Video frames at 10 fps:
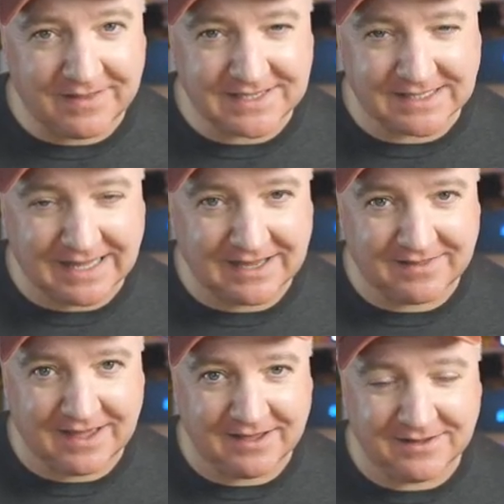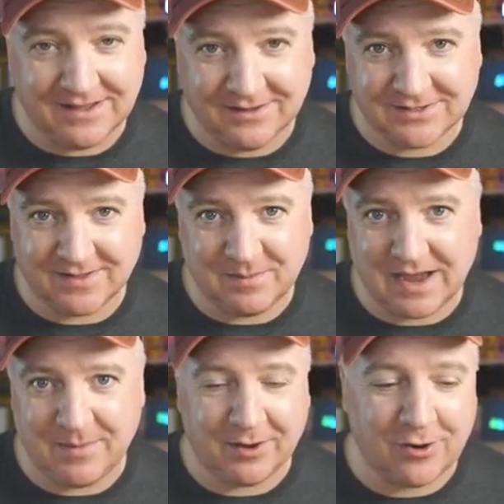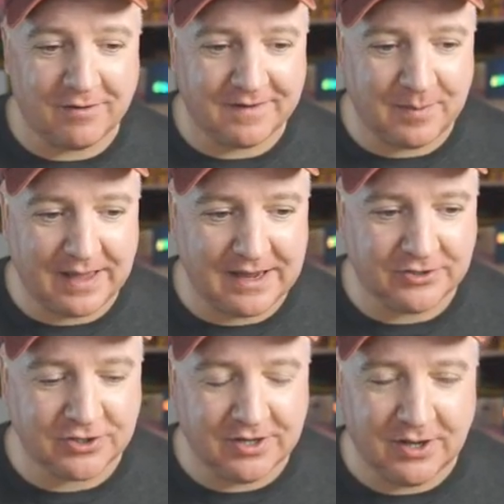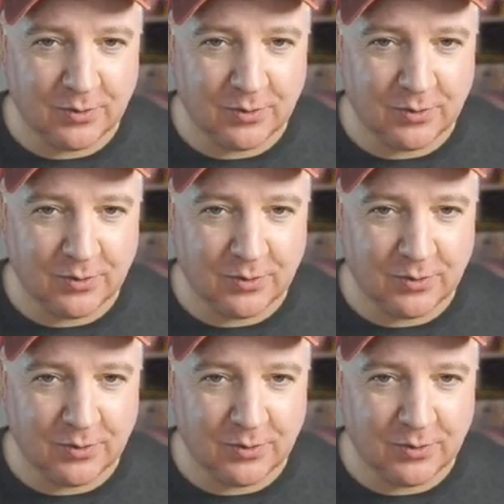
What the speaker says: There's a link there to the Buy Me A Coffee page,